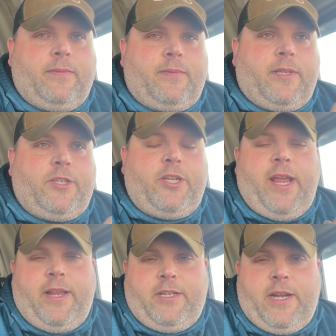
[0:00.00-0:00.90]
to
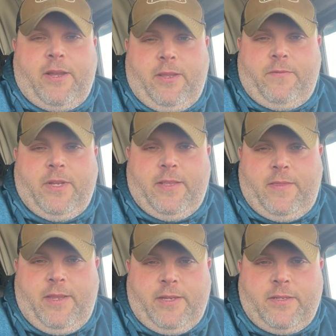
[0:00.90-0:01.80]
change how you've done
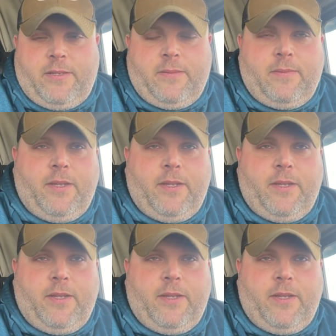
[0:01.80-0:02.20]
things,